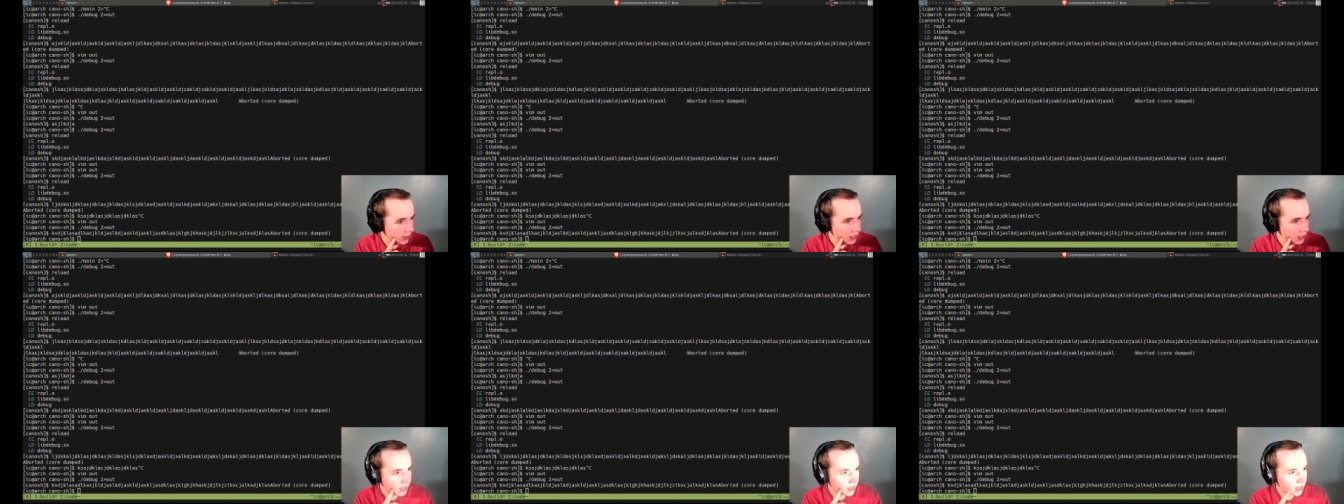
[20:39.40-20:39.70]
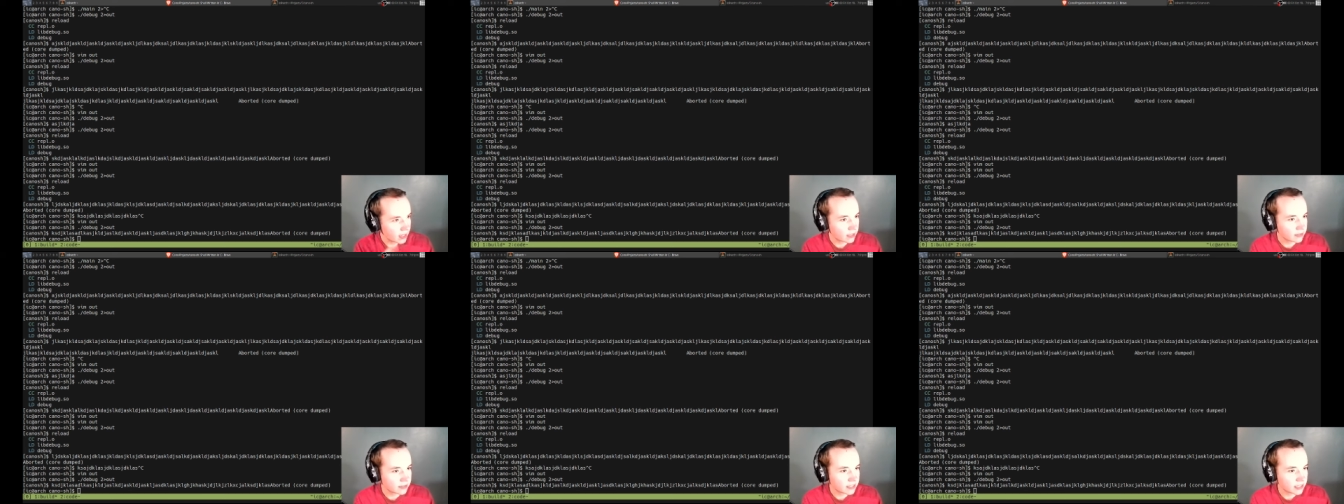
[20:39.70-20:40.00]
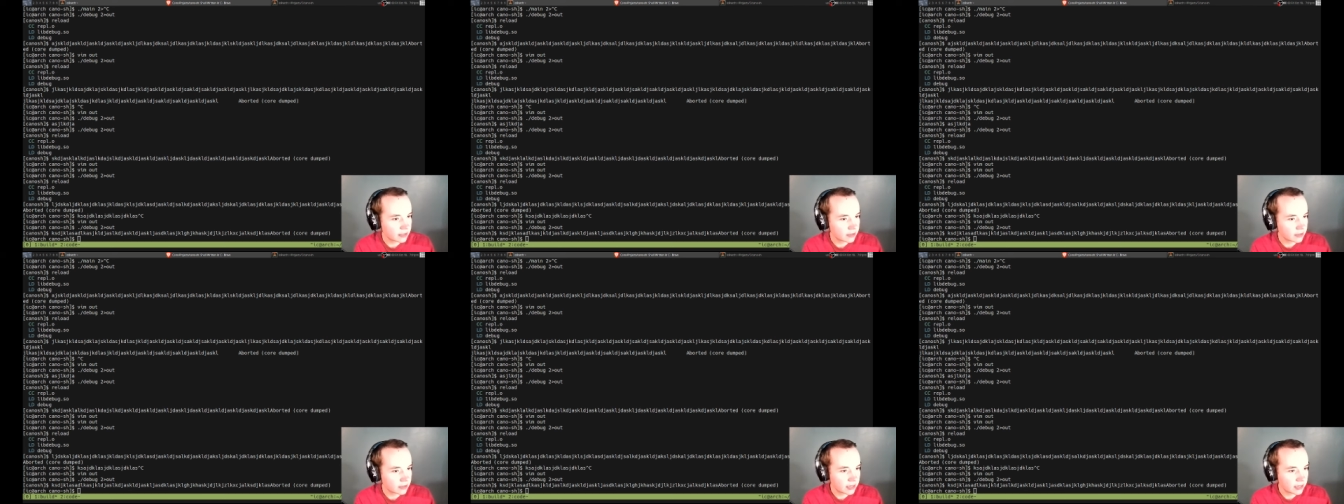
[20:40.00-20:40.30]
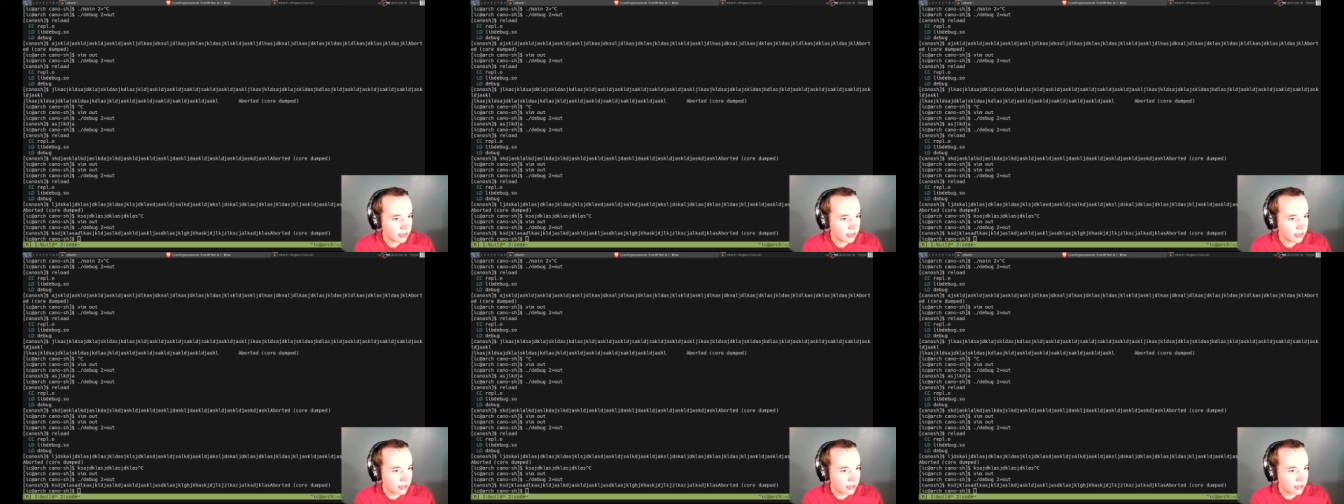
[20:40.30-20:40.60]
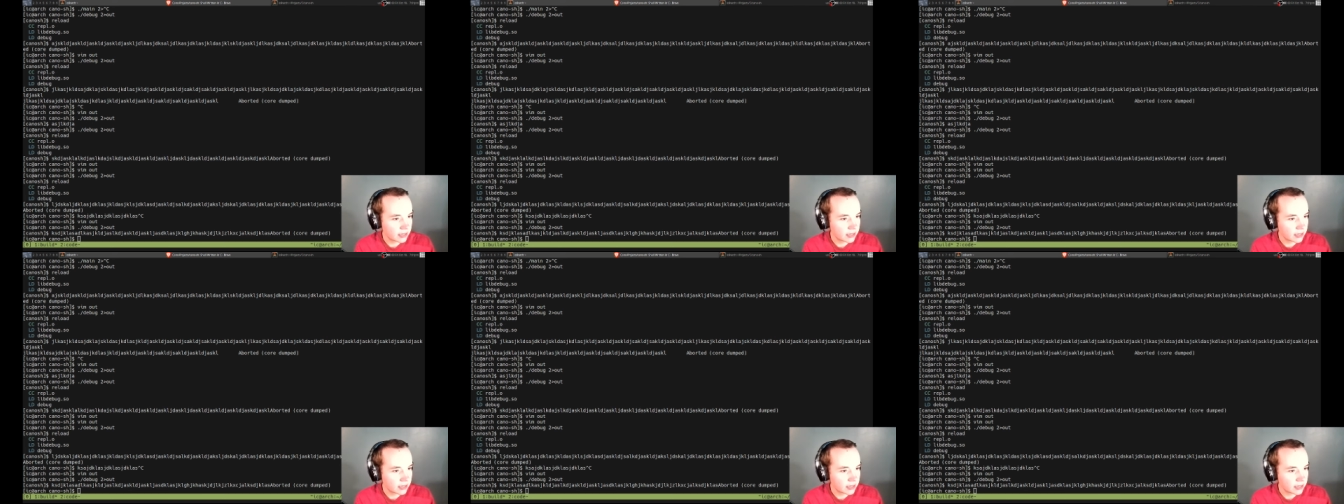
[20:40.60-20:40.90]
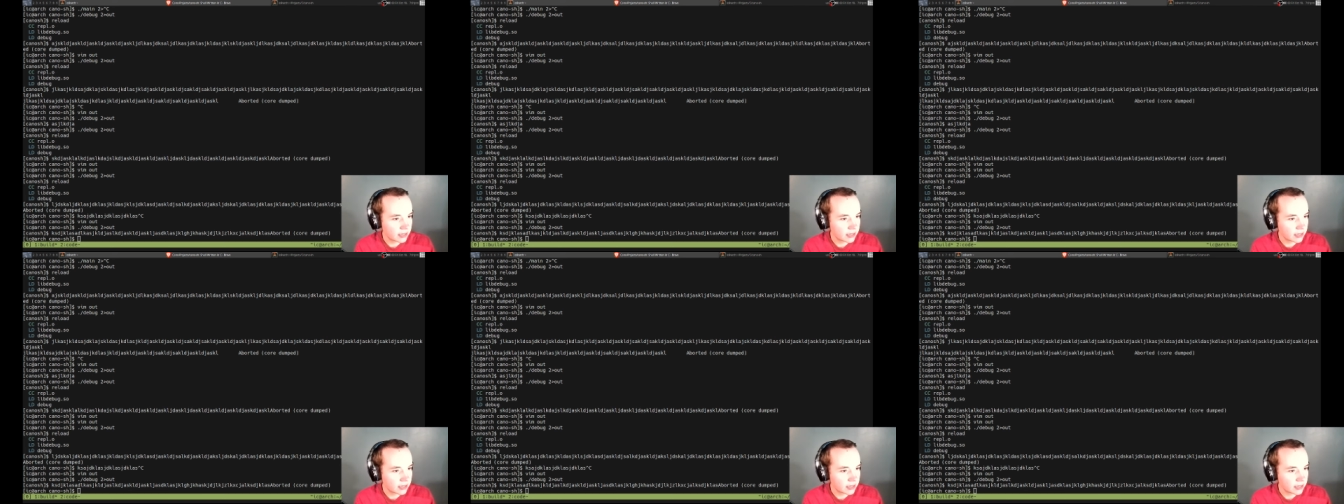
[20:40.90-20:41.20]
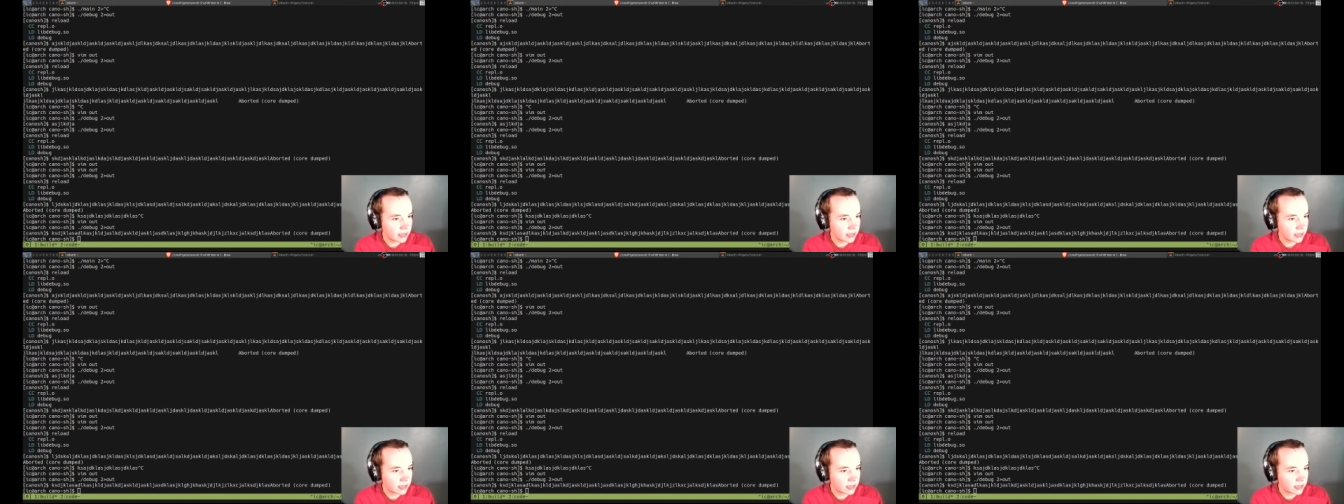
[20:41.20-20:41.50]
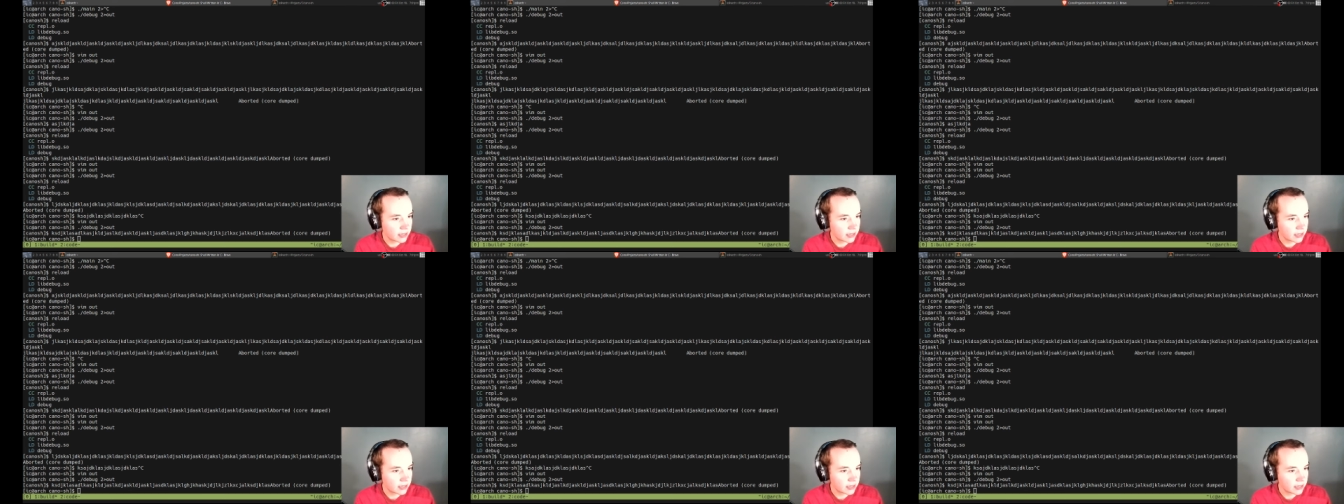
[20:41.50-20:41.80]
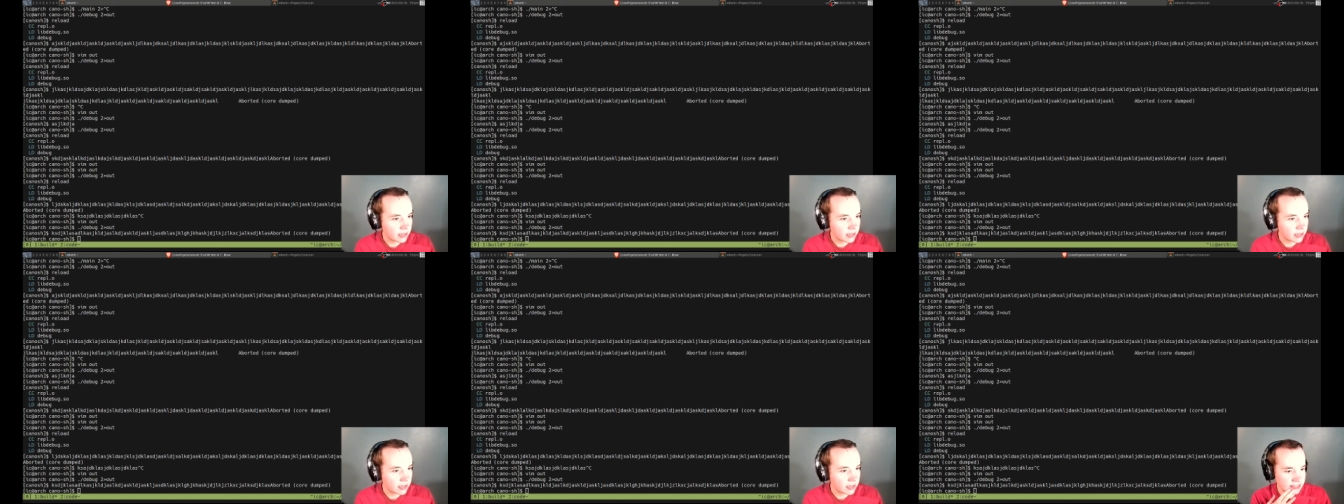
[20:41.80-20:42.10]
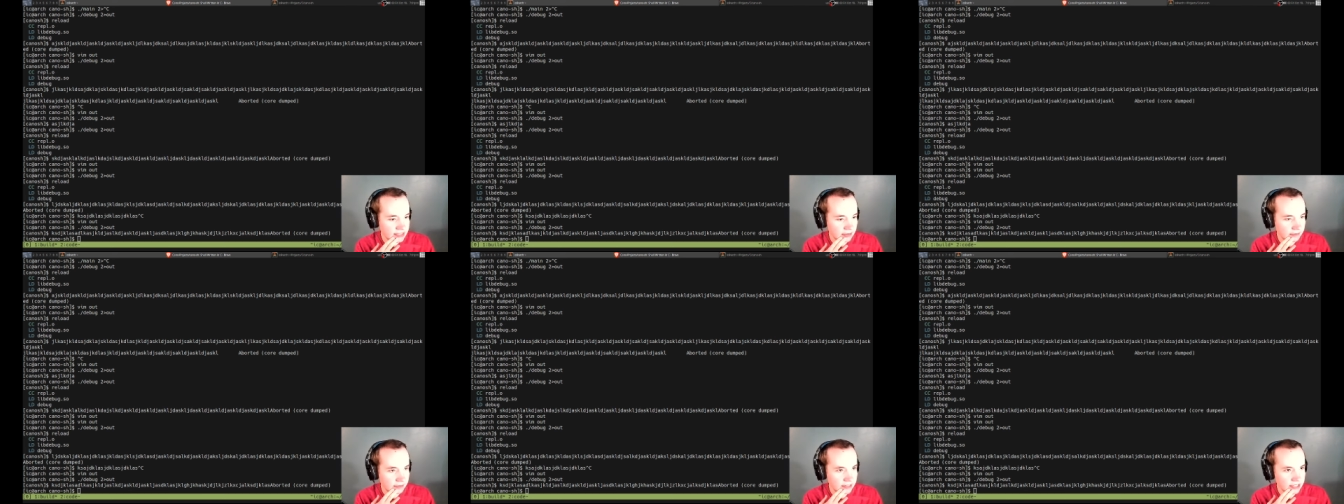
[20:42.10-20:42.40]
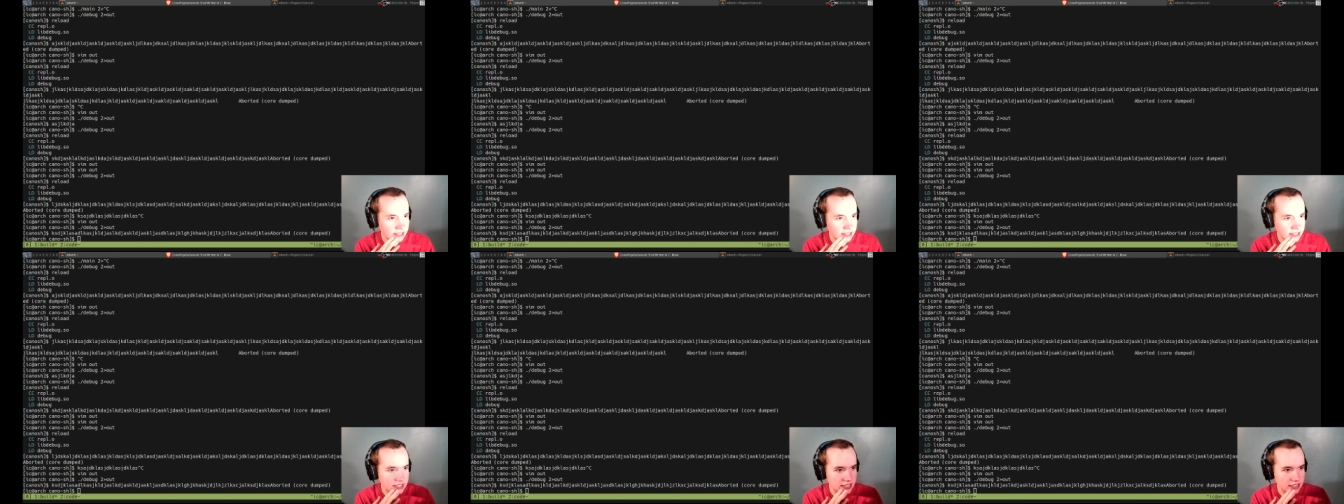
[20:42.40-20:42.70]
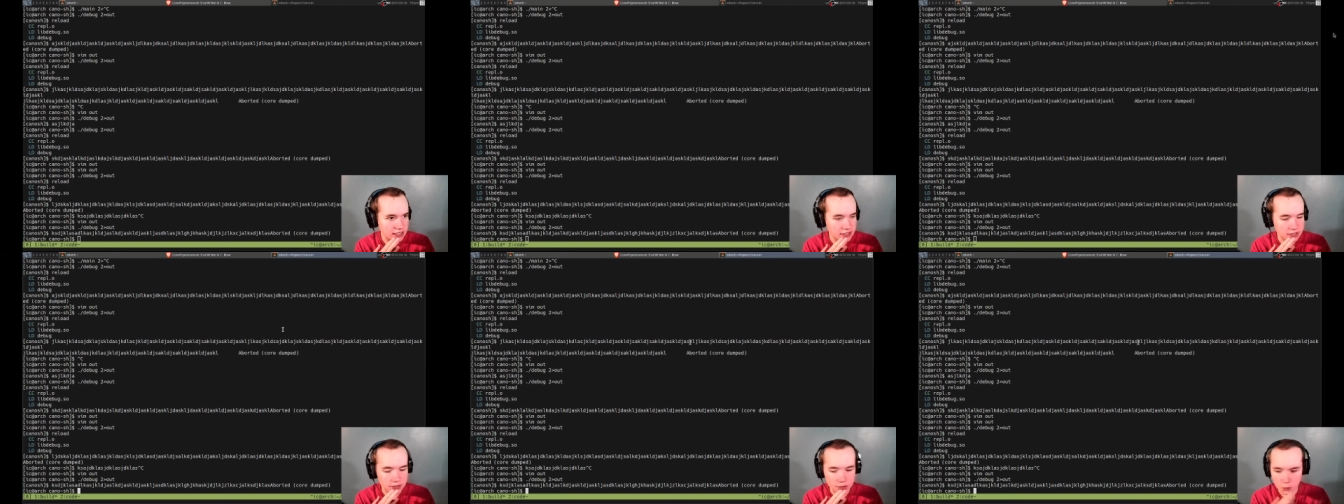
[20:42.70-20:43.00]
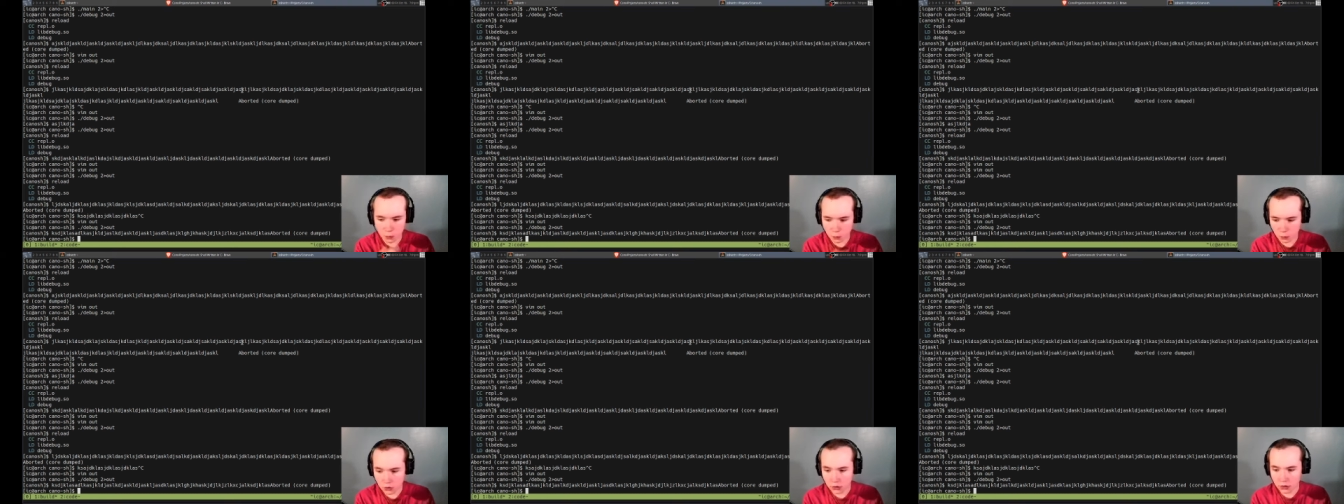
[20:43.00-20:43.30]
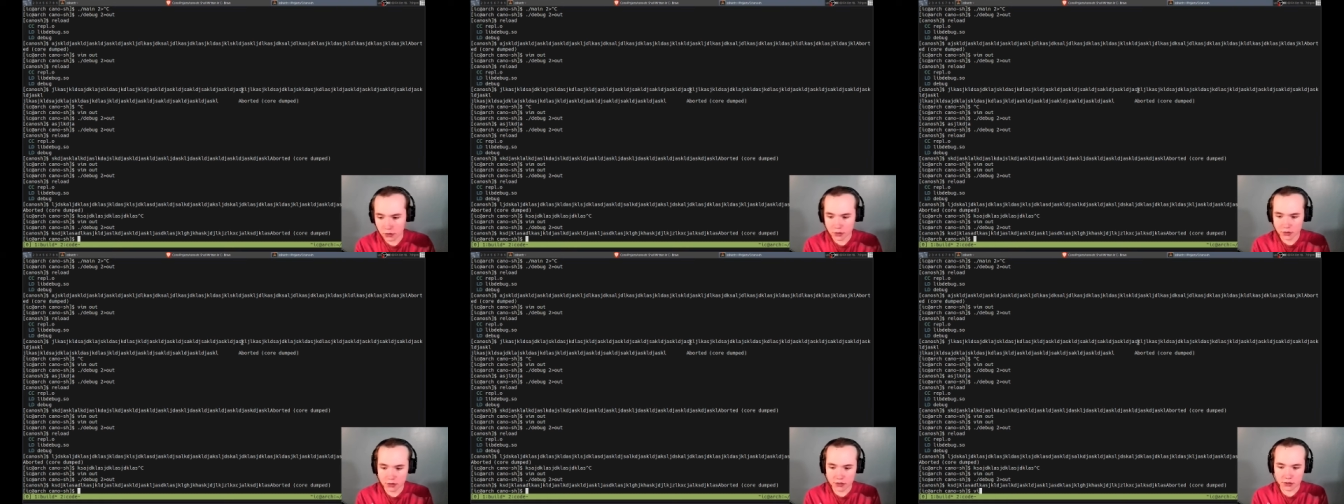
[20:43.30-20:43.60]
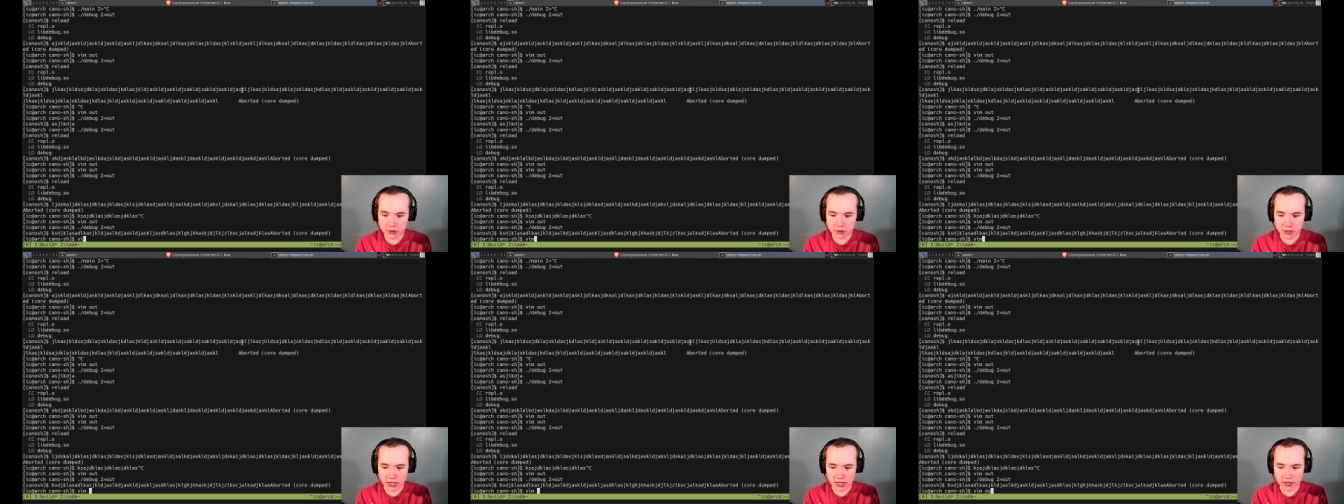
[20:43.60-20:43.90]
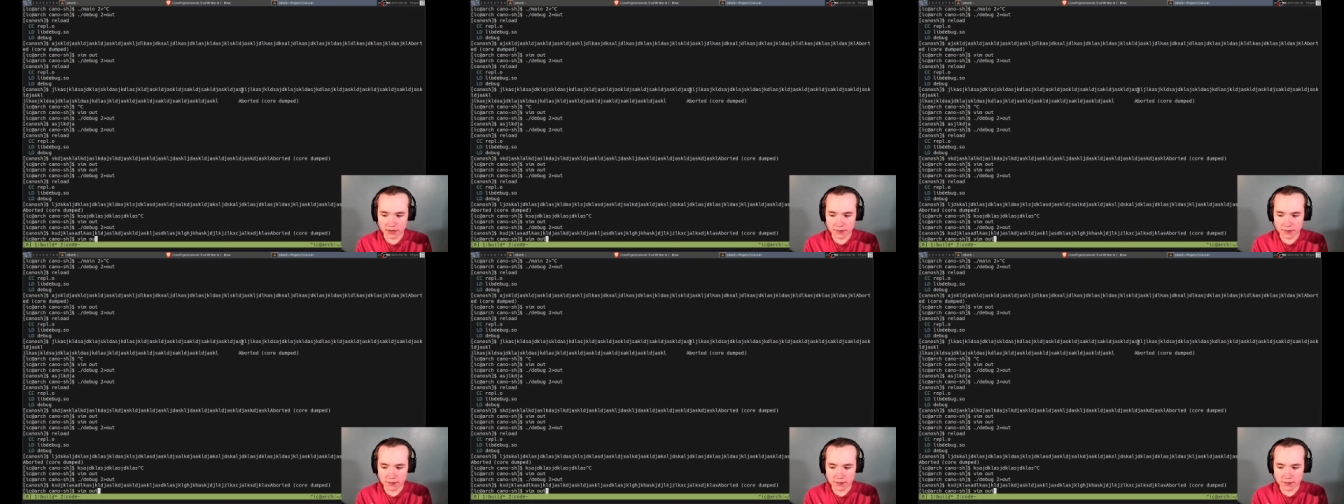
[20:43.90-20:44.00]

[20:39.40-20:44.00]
I'll take a look at what they counted. So that is 76 words. Okay.